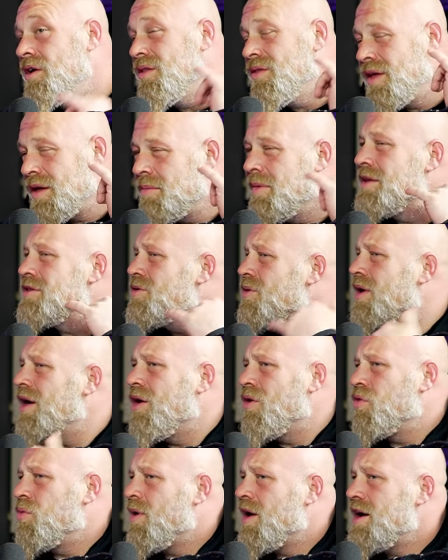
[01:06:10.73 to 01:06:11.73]
like mental
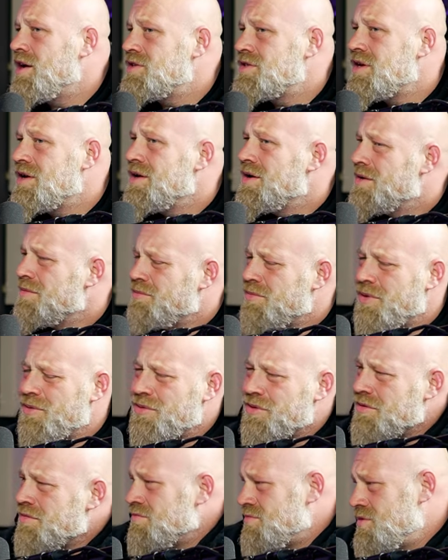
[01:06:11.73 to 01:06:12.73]
health wise, but
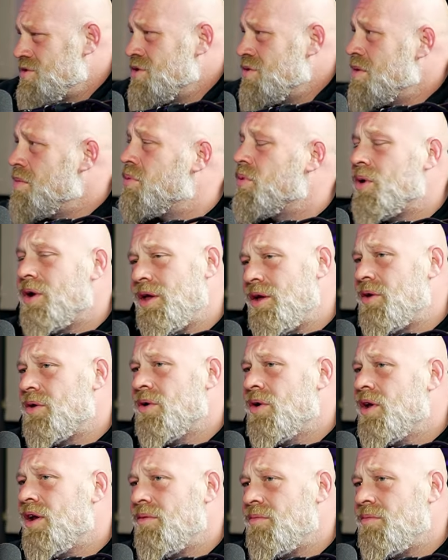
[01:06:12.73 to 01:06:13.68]
we're doing pretty good.